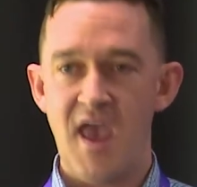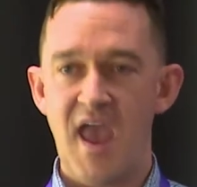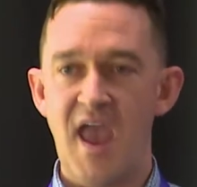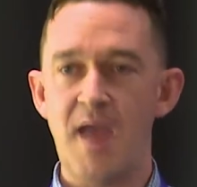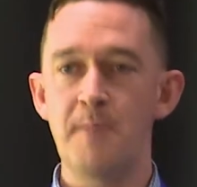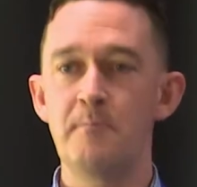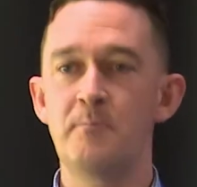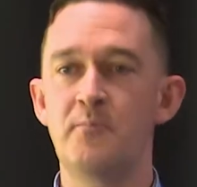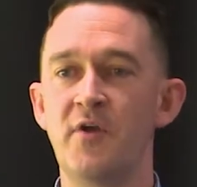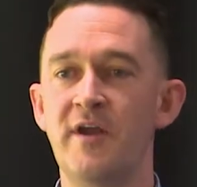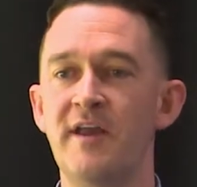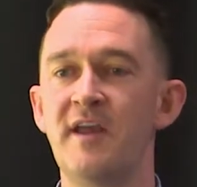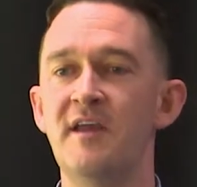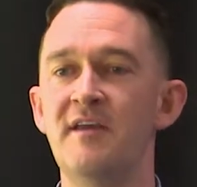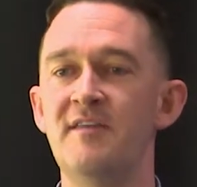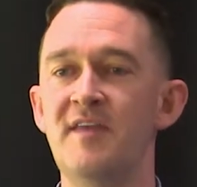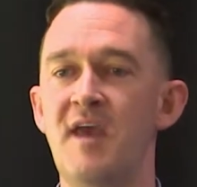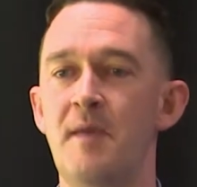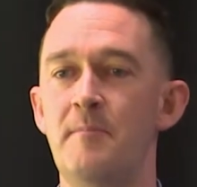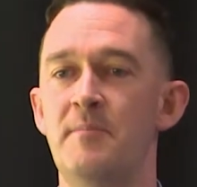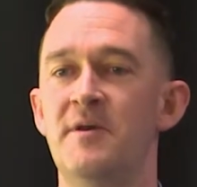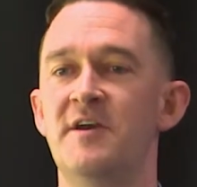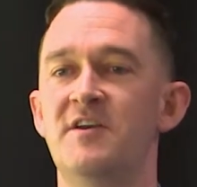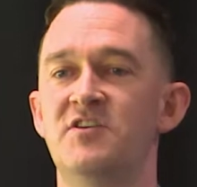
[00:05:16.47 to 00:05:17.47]
And bringing
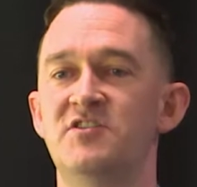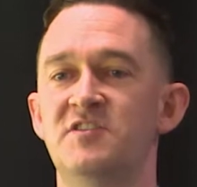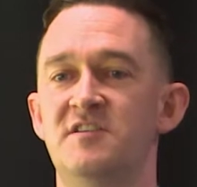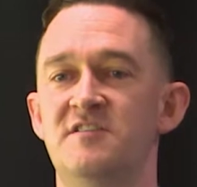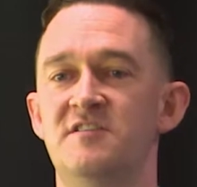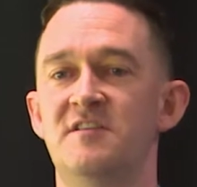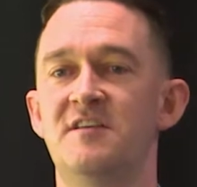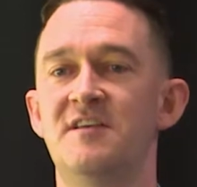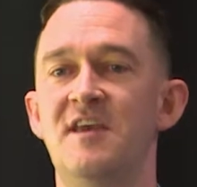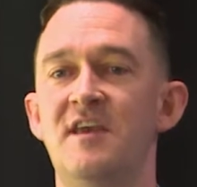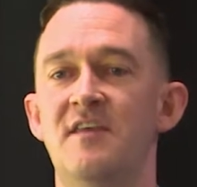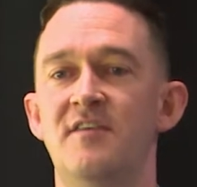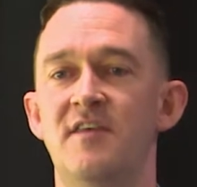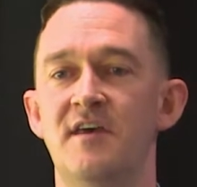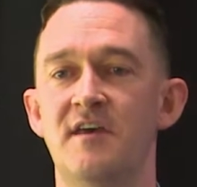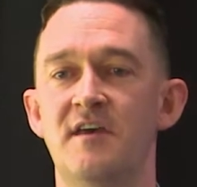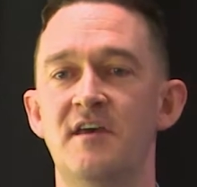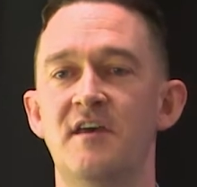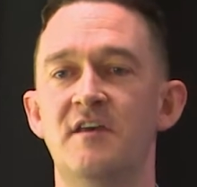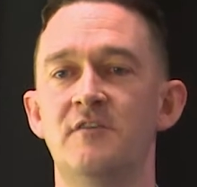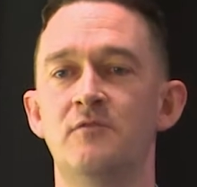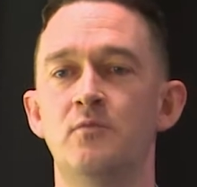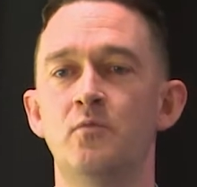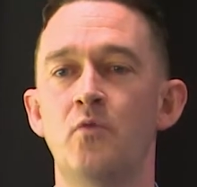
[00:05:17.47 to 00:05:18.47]
that picture
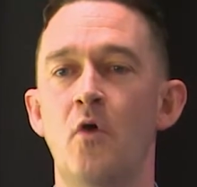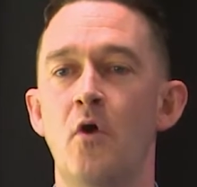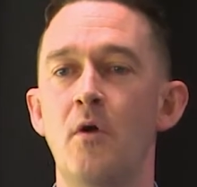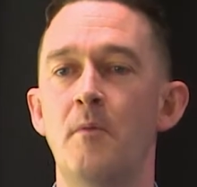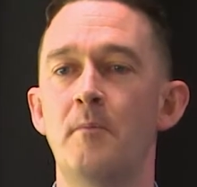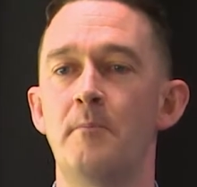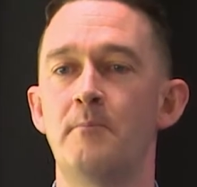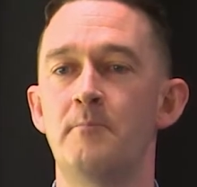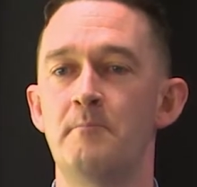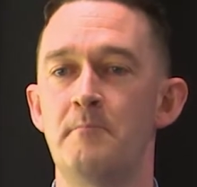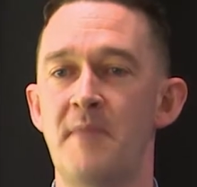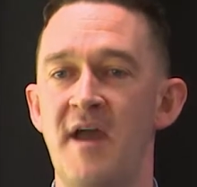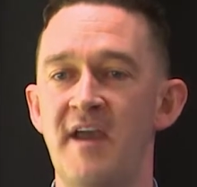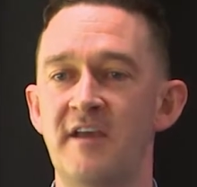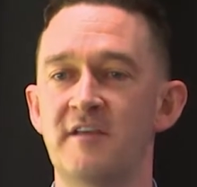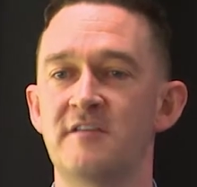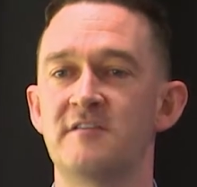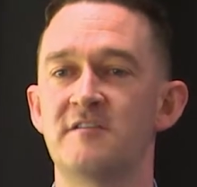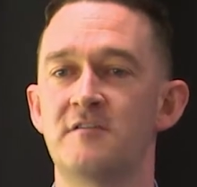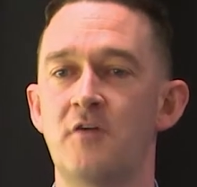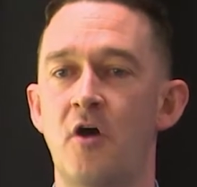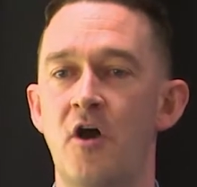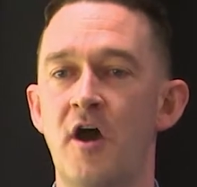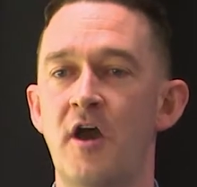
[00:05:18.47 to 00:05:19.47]
together is what
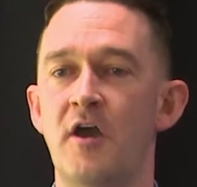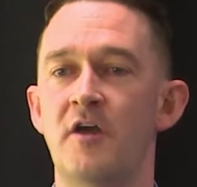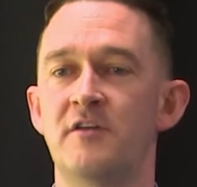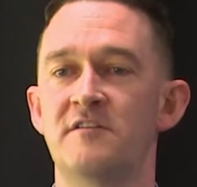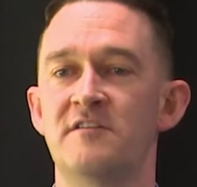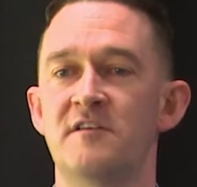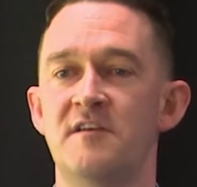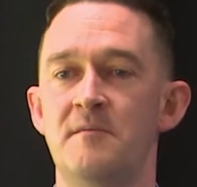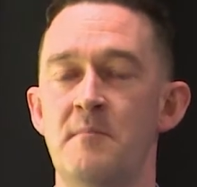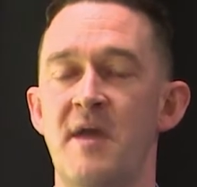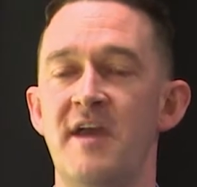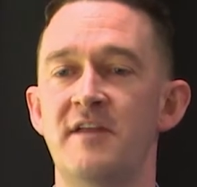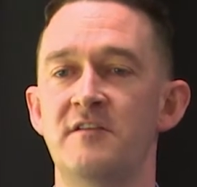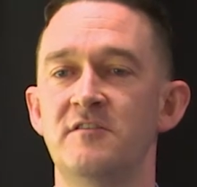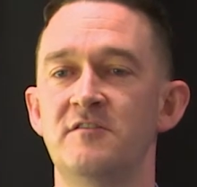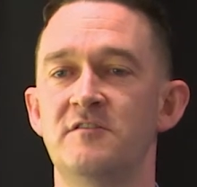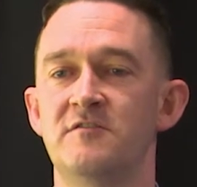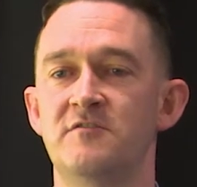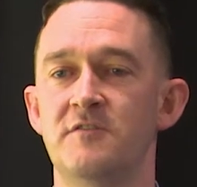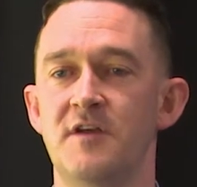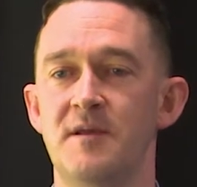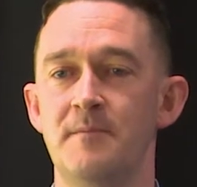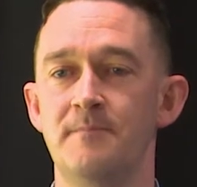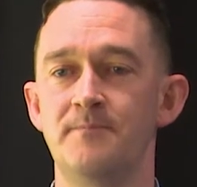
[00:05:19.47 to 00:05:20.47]
makes IoT
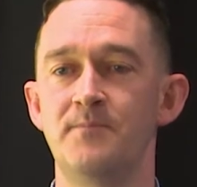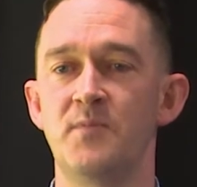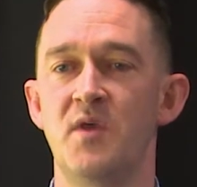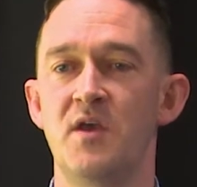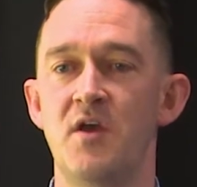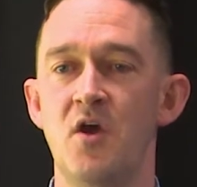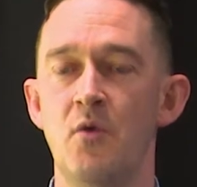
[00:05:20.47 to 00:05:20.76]
mainstream.